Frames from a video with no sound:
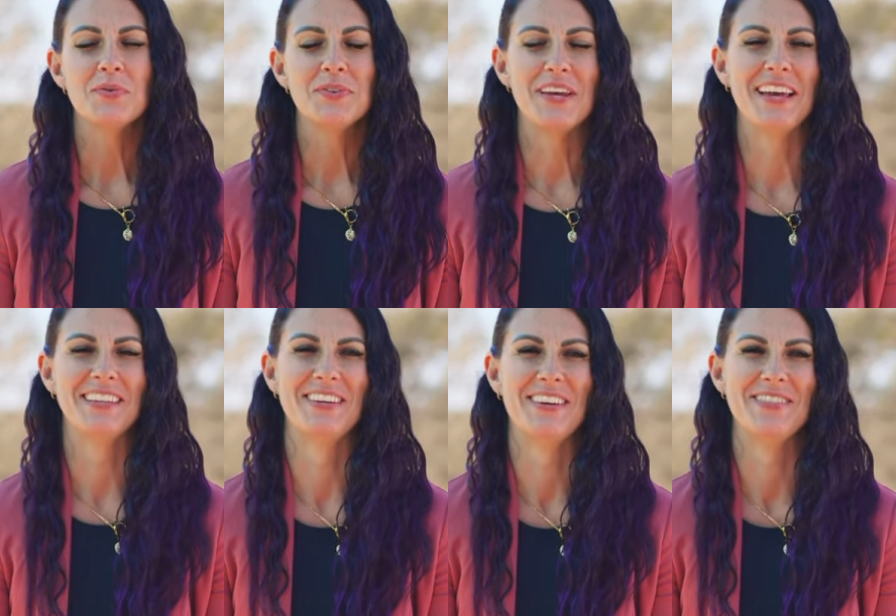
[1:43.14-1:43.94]

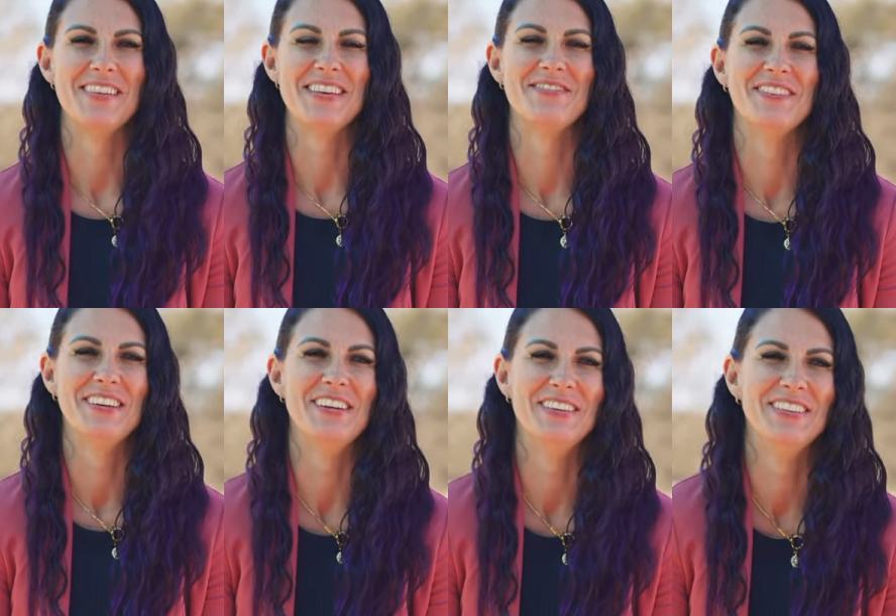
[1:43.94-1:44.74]
that's what I'm waiting for
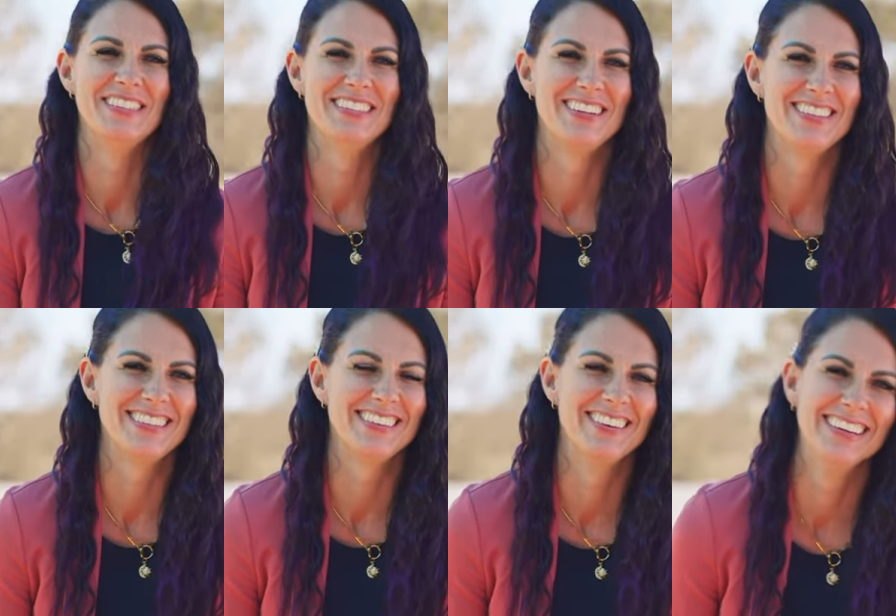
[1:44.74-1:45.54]
you to start
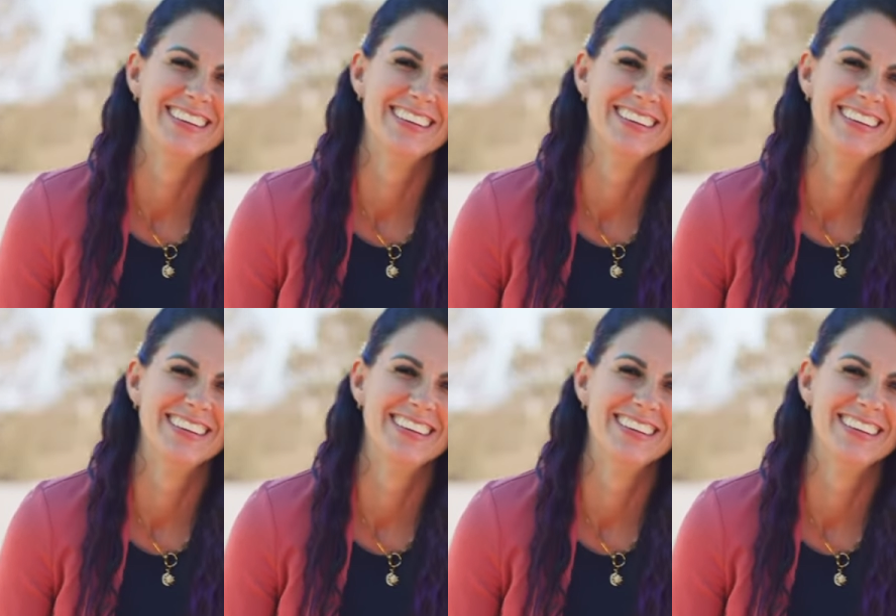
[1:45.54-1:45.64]
doing.